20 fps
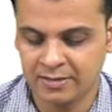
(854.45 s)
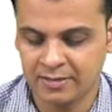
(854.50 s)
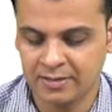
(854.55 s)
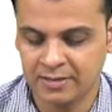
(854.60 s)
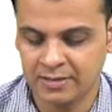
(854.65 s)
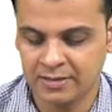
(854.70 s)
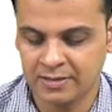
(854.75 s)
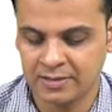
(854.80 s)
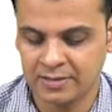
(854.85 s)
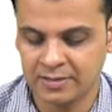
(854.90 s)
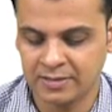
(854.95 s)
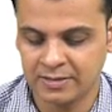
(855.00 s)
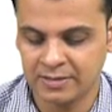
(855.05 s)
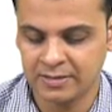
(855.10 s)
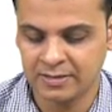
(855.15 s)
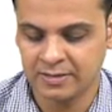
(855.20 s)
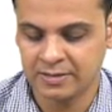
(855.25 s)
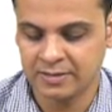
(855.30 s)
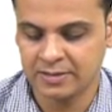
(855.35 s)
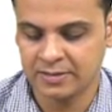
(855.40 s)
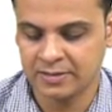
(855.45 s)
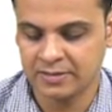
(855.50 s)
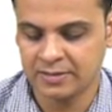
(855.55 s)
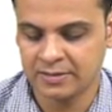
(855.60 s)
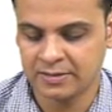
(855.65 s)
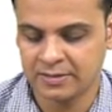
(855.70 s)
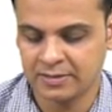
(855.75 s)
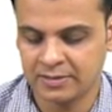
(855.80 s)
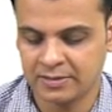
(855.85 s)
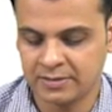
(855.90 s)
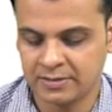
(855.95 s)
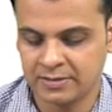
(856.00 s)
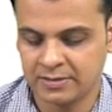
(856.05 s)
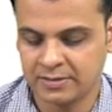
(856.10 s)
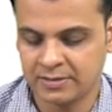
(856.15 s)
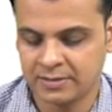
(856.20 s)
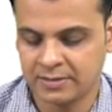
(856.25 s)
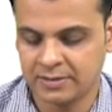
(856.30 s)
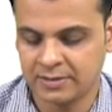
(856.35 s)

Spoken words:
[no speech]